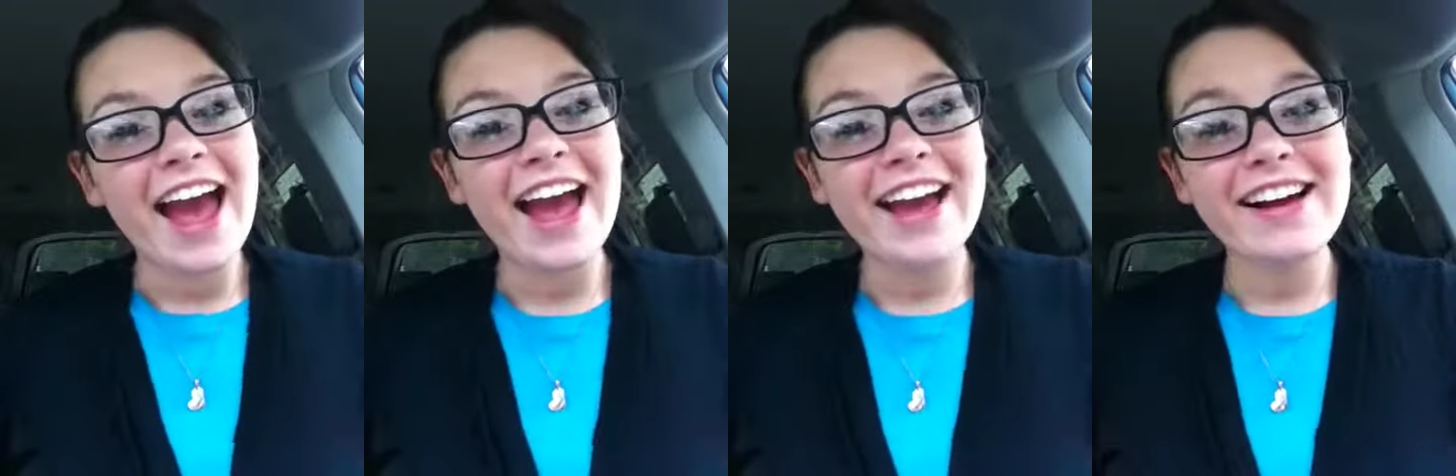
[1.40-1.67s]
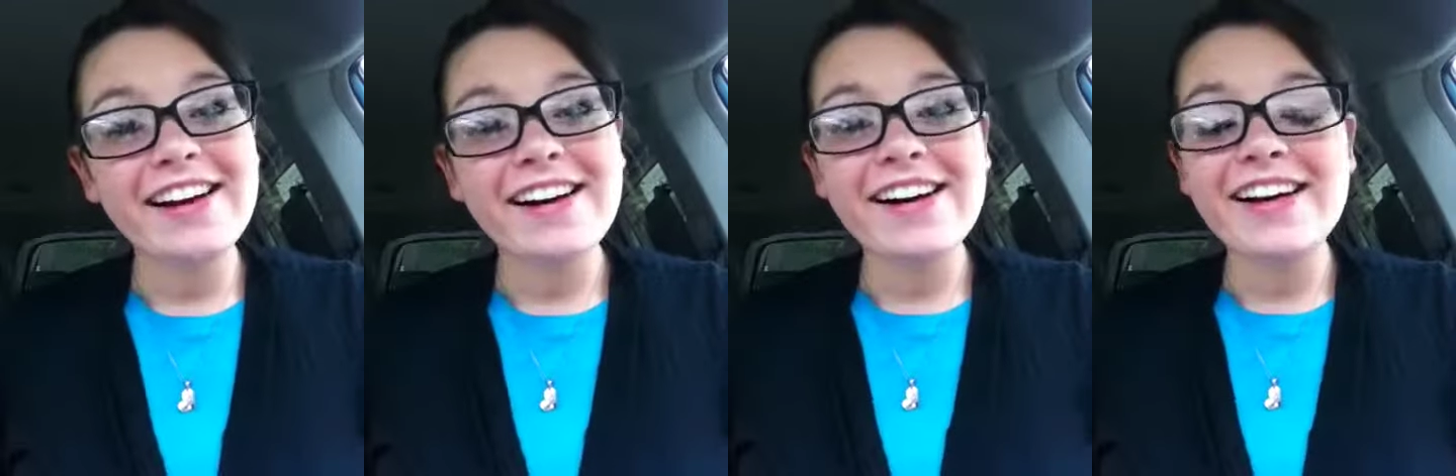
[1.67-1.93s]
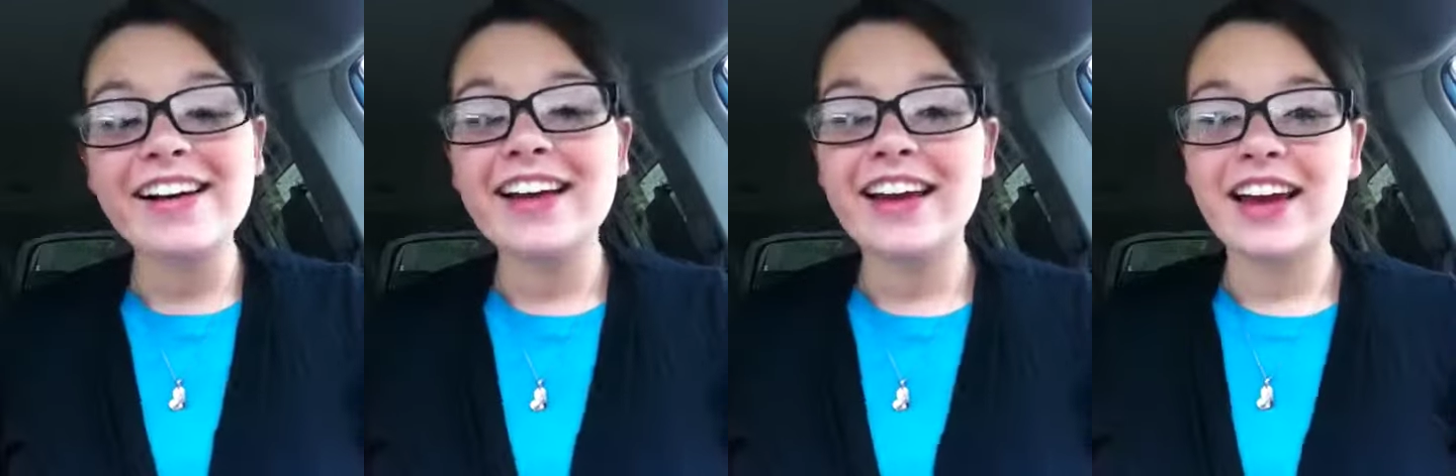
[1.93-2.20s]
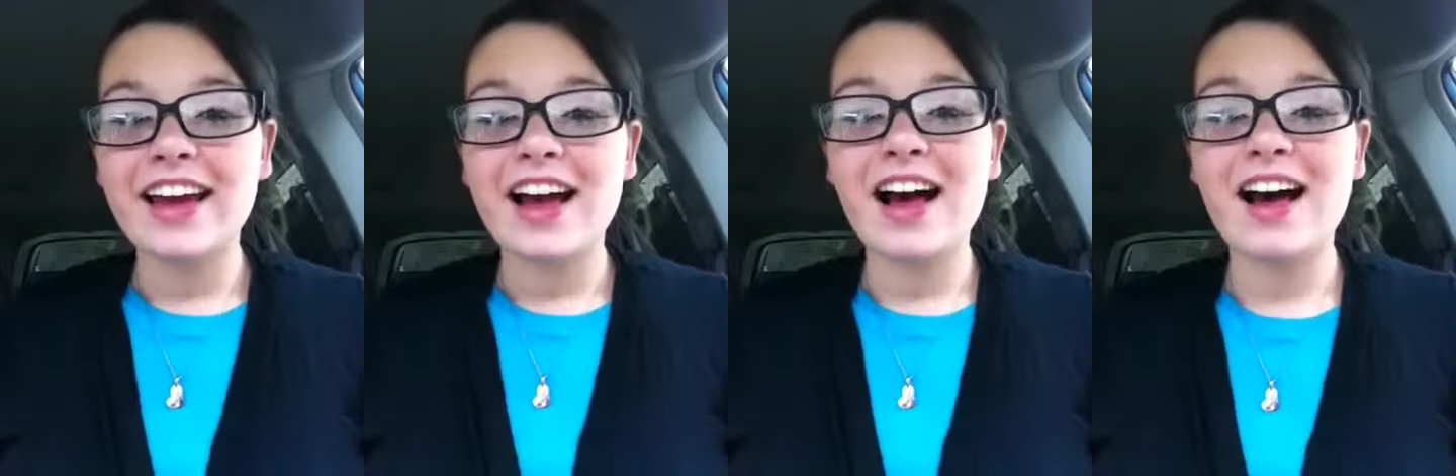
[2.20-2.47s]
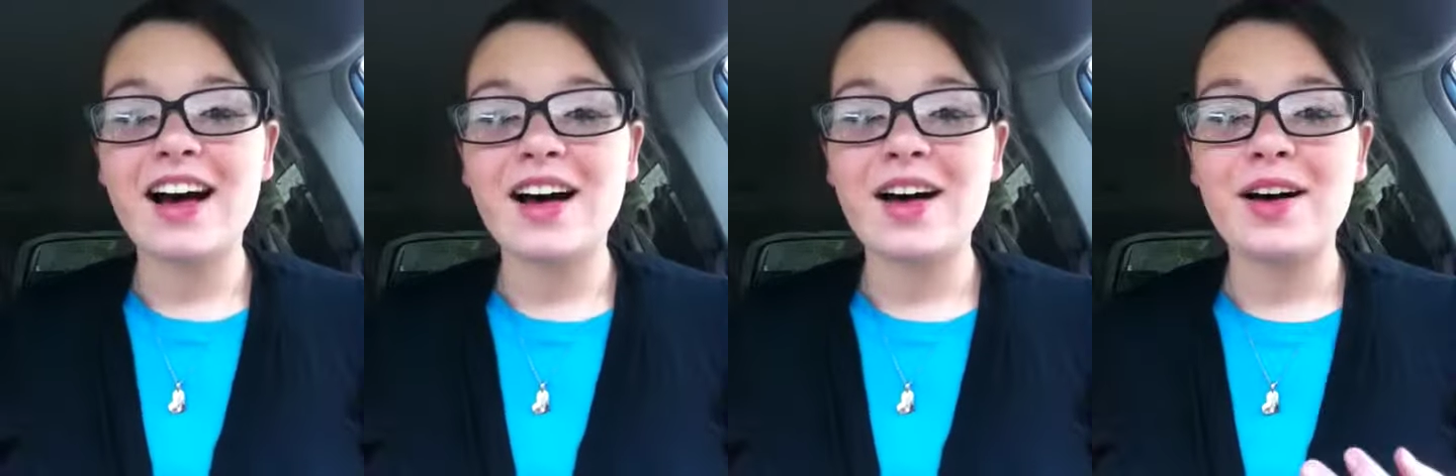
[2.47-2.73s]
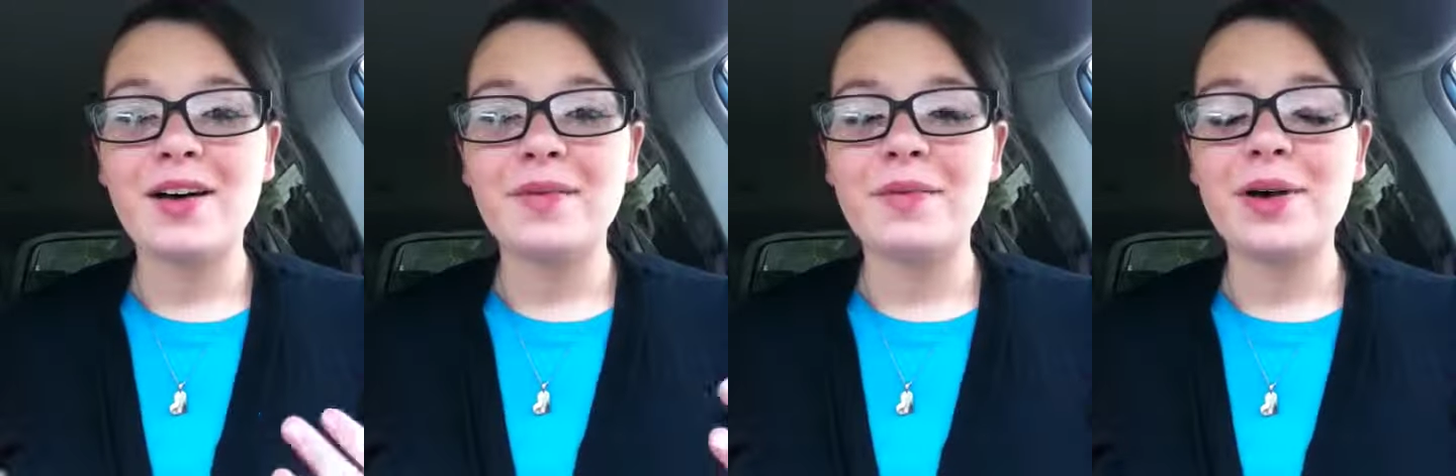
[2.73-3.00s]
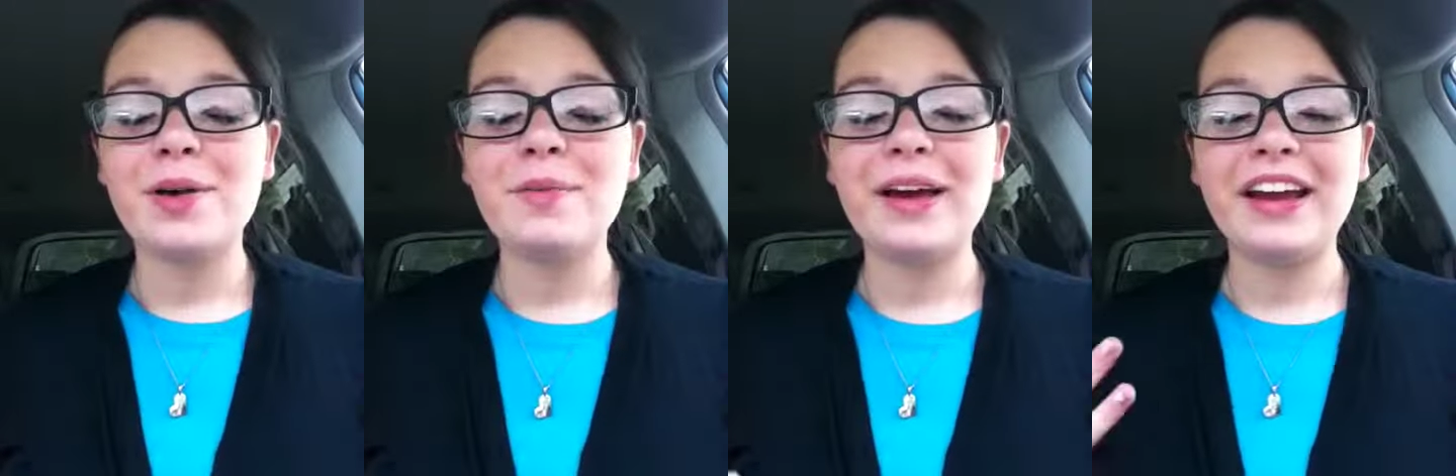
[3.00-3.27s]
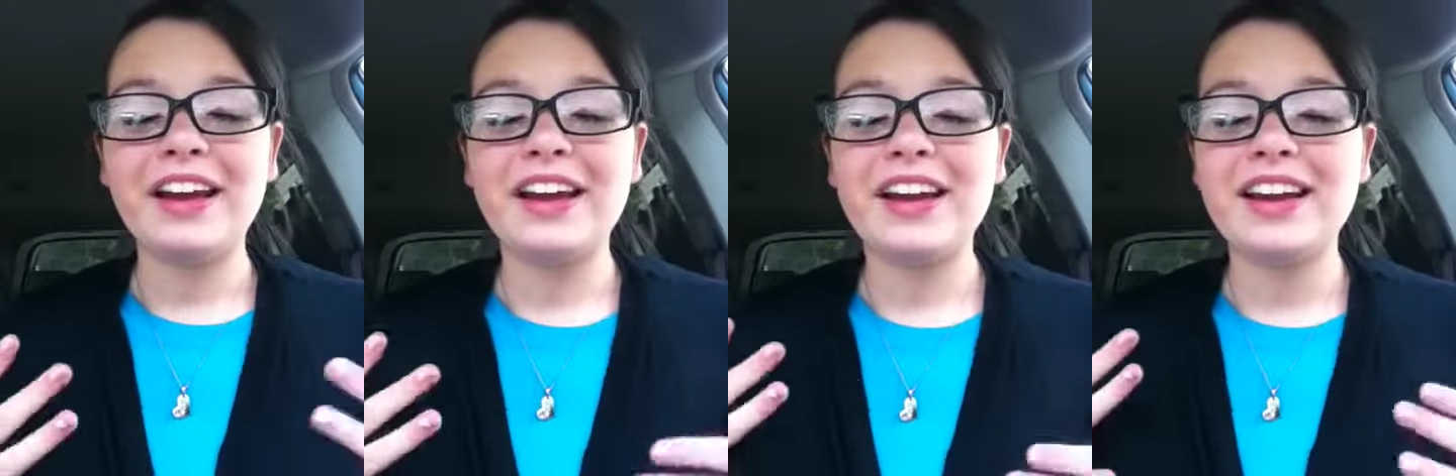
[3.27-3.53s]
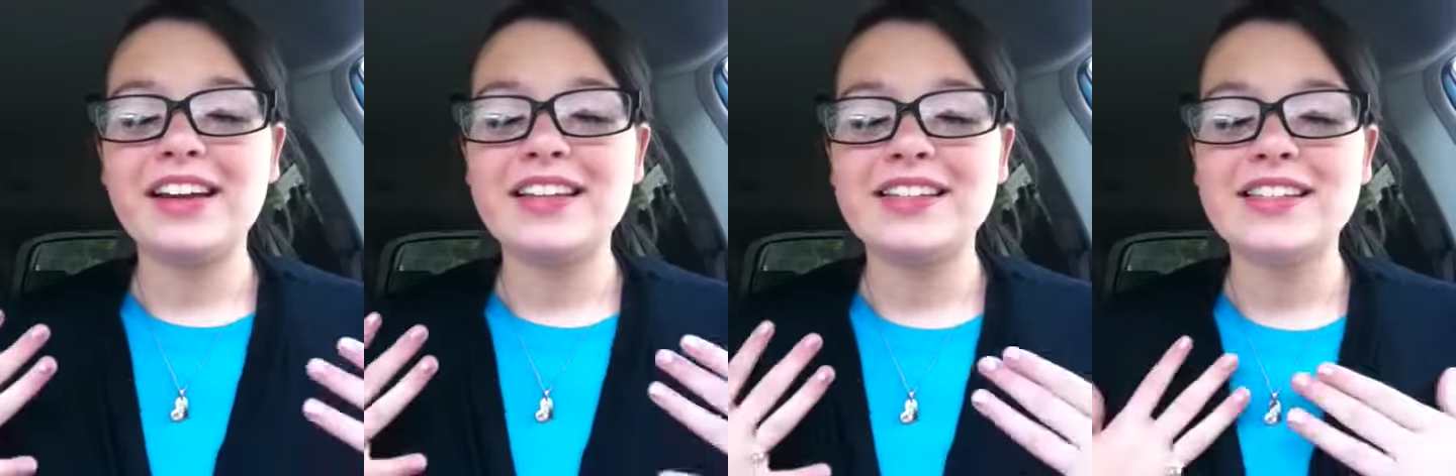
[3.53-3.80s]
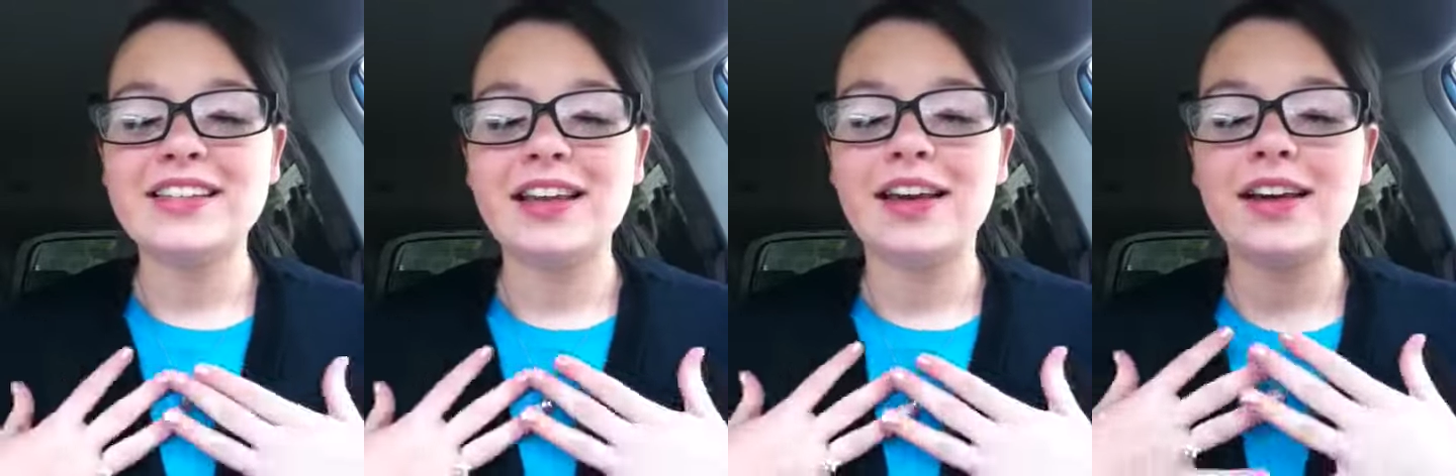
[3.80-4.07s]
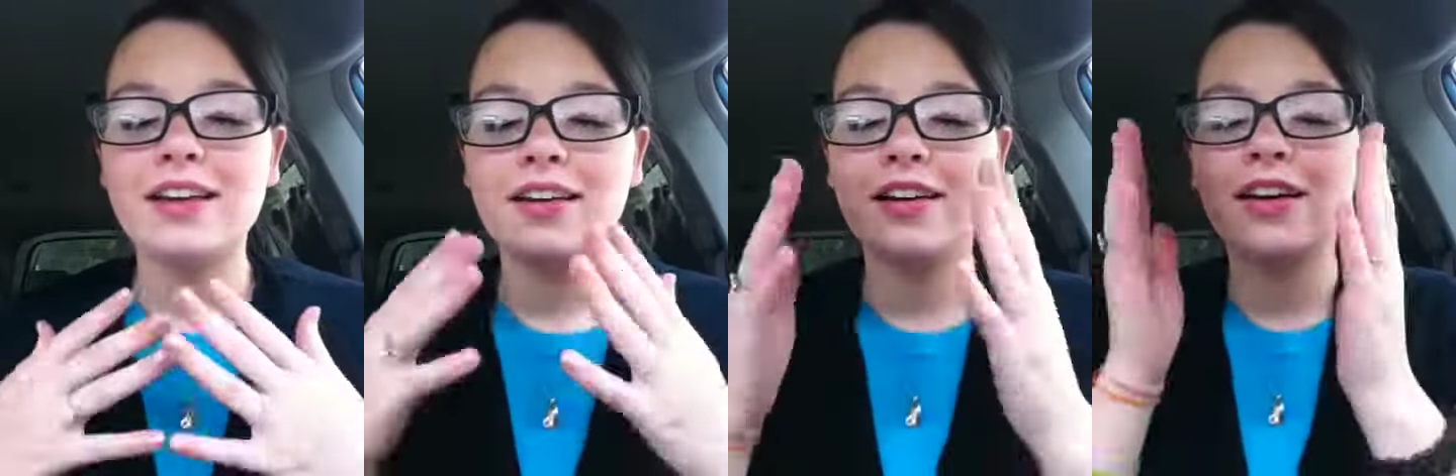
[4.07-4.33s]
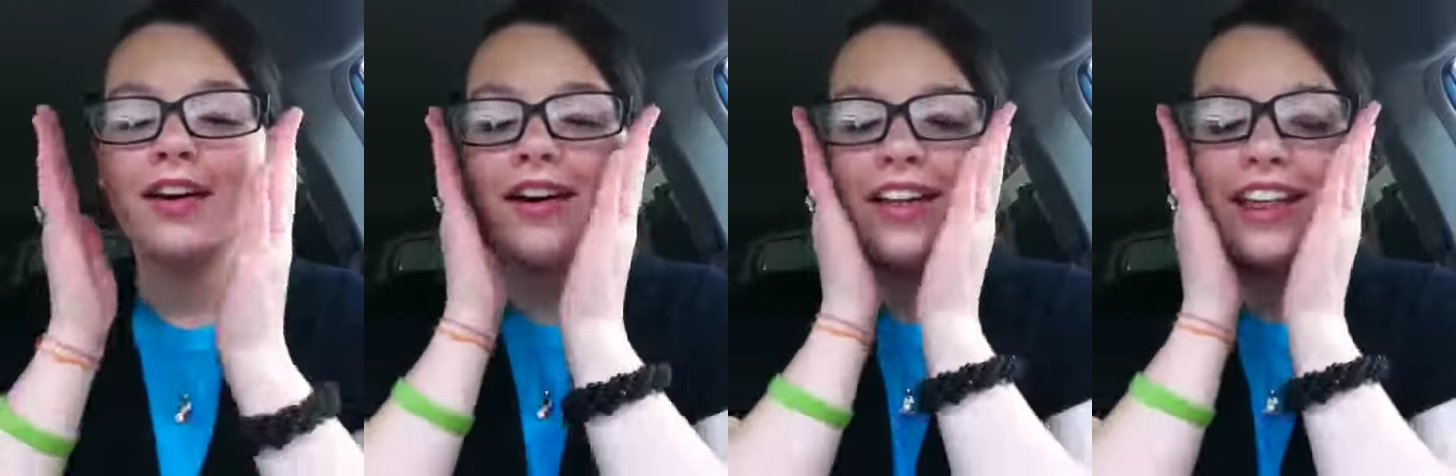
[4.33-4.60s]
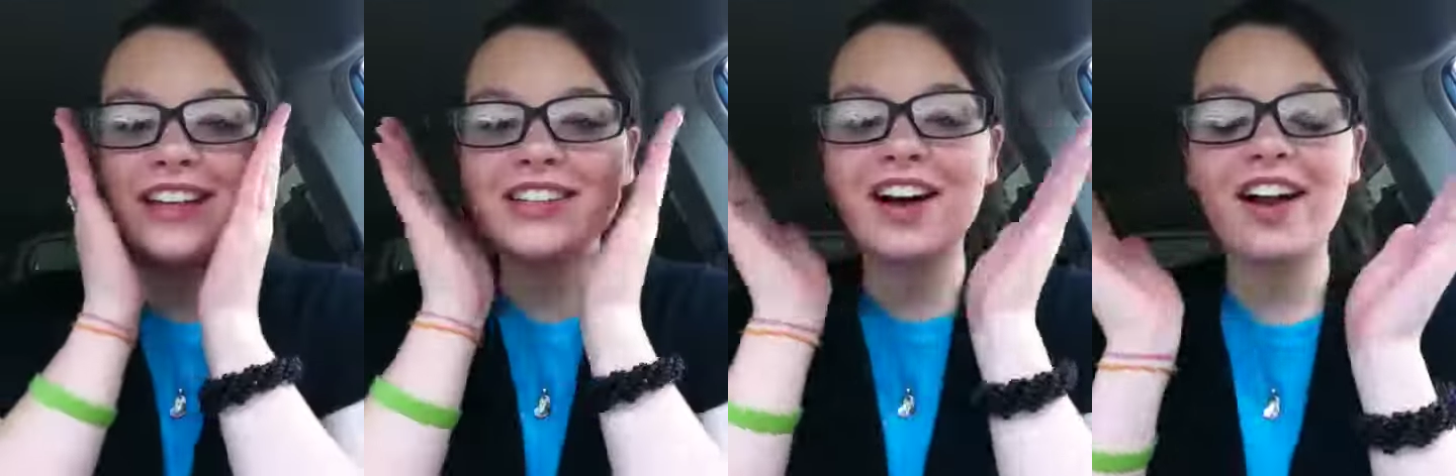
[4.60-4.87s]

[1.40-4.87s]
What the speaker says: Hey y'all, oh my goodness, that's